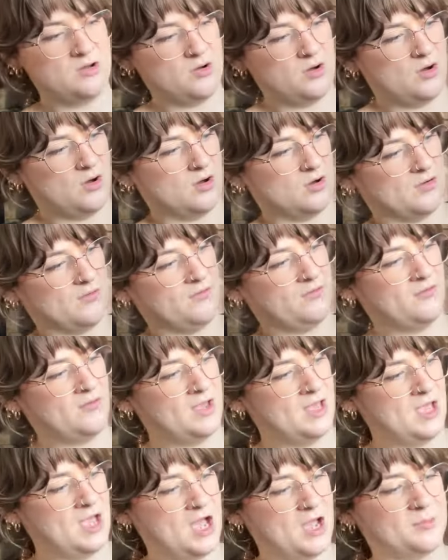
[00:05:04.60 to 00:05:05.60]
of,
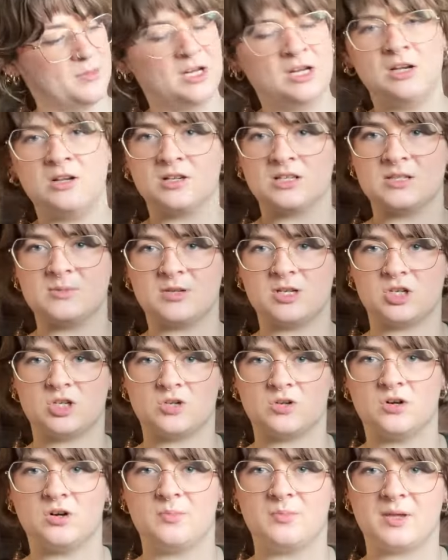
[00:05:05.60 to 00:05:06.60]
I mean, it looks a bit
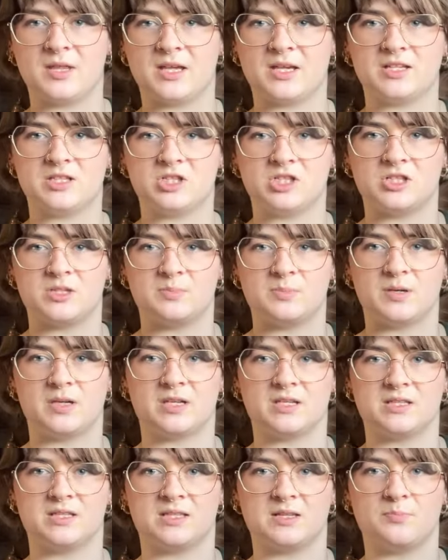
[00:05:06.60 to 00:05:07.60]
short, but that's just
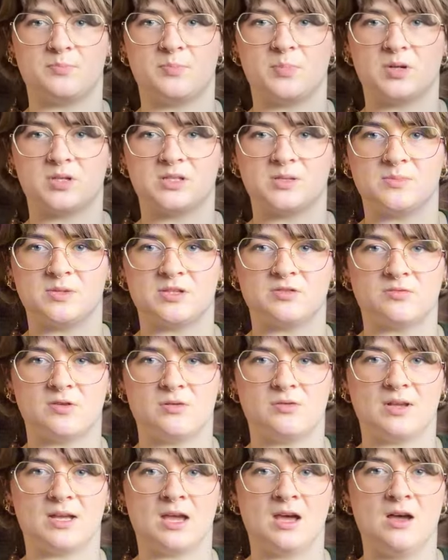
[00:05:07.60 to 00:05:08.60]
because the bottom is
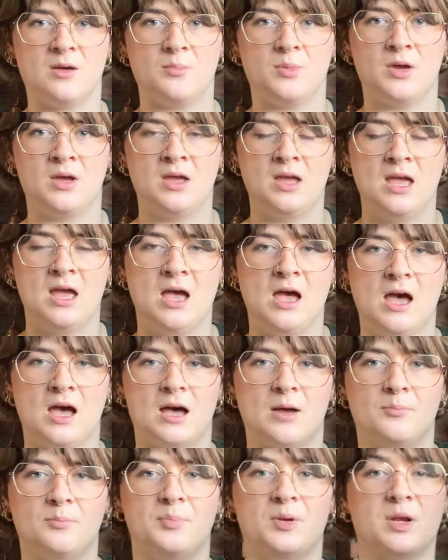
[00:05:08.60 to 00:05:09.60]
rolling up.
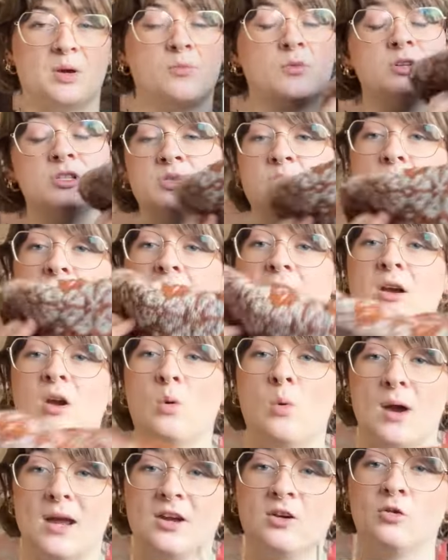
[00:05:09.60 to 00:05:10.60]
But I want to wear it
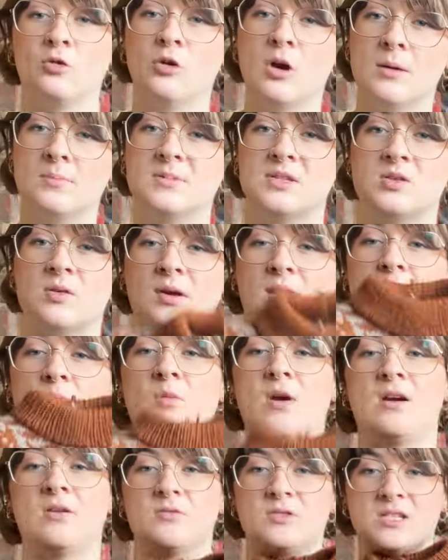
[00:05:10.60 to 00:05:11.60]
quite cropped so I can
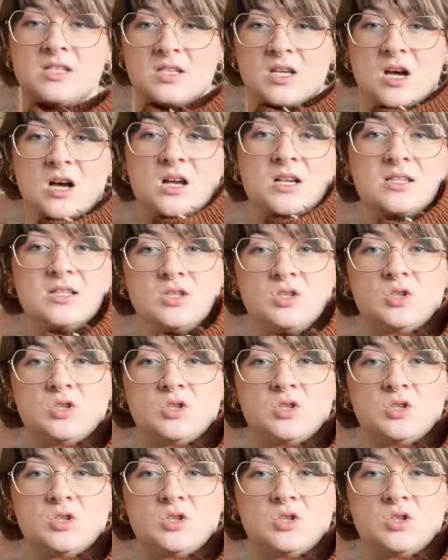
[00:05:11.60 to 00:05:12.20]
wear it with skirts and